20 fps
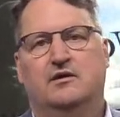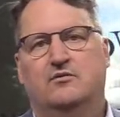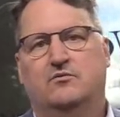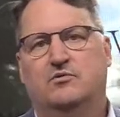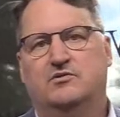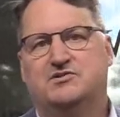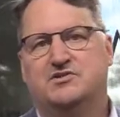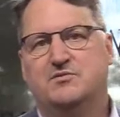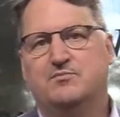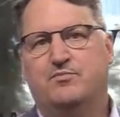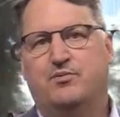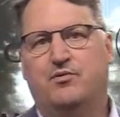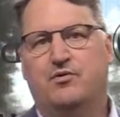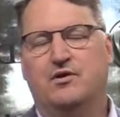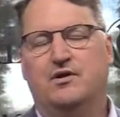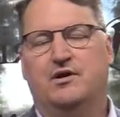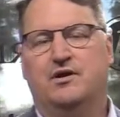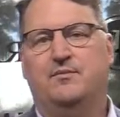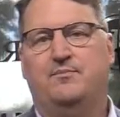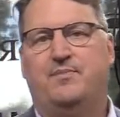What's
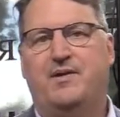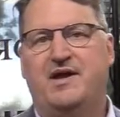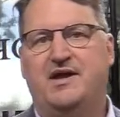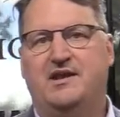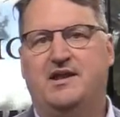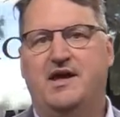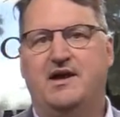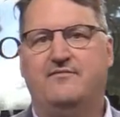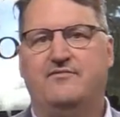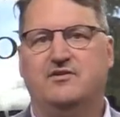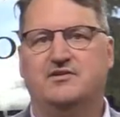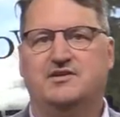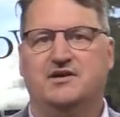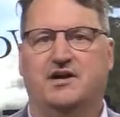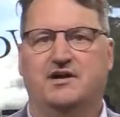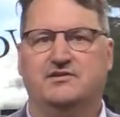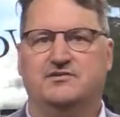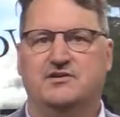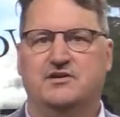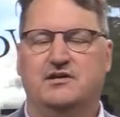important to paid
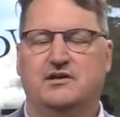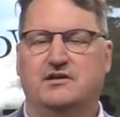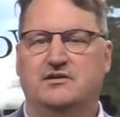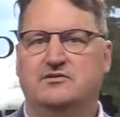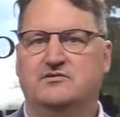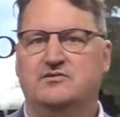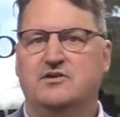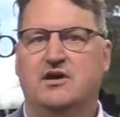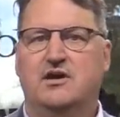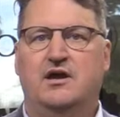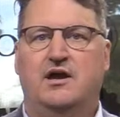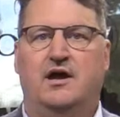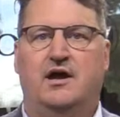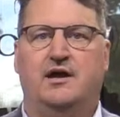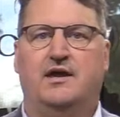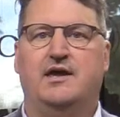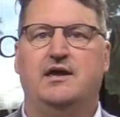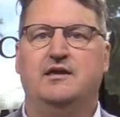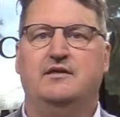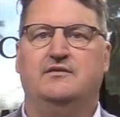advertising is,
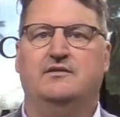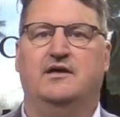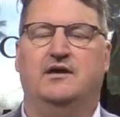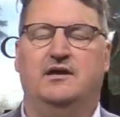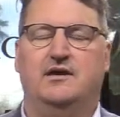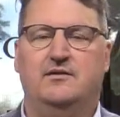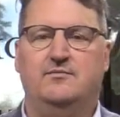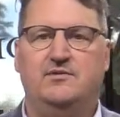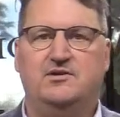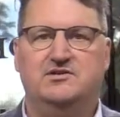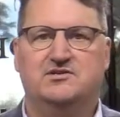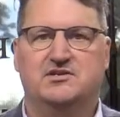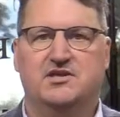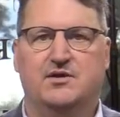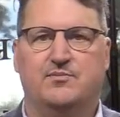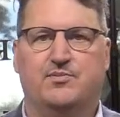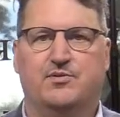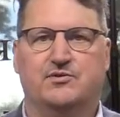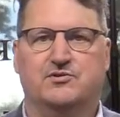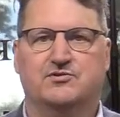again, the image they
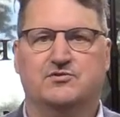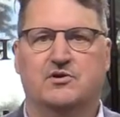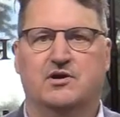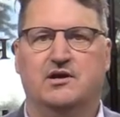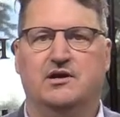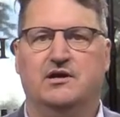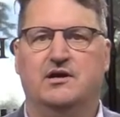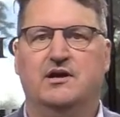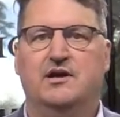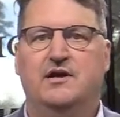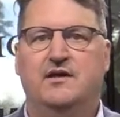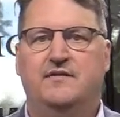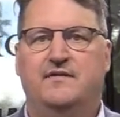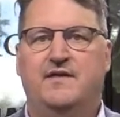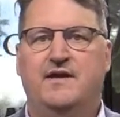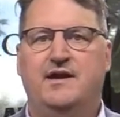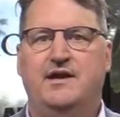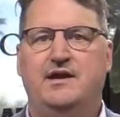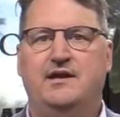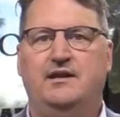portray,
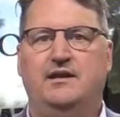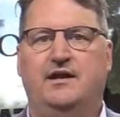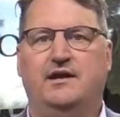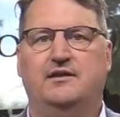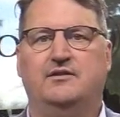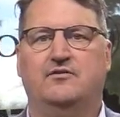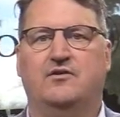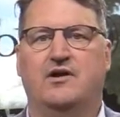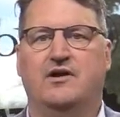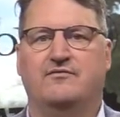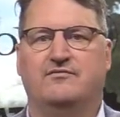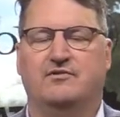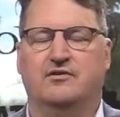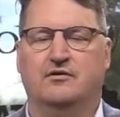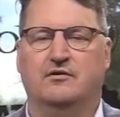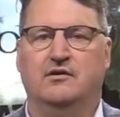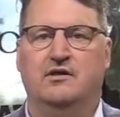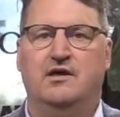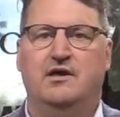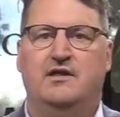the headline they're after.